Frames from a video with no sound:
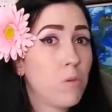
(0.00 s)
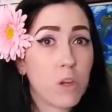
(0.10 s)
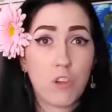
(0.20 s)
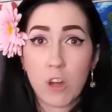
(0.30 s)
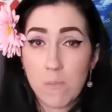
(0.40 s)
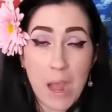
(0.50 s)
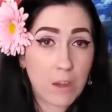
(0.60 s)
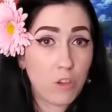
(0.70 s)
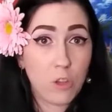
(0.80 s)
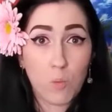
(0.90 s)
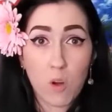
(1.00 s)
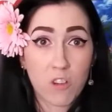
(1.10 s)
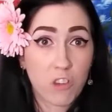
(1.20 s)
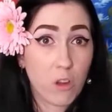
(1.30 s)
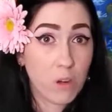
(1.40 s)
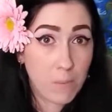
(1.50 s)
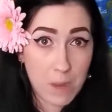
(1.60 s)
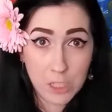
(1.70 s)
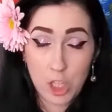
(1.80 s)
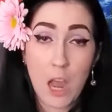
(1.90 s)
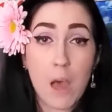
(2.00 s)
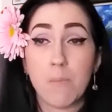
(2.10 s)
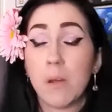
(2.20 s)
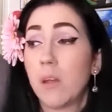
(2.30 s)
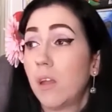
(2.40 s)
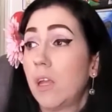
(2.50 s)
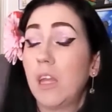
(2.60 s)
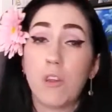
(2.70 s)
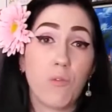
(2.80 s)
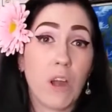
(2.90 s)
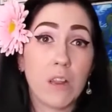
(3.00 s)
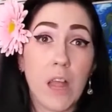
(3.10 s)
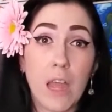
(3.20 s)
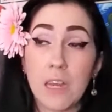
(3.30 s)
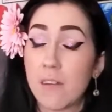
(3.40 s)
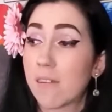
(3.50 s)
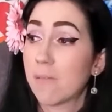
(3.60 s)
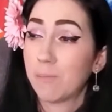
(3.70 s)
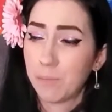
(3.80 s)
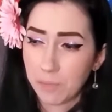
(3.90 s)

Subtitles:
be returning back to the war zone of my job in the front lines.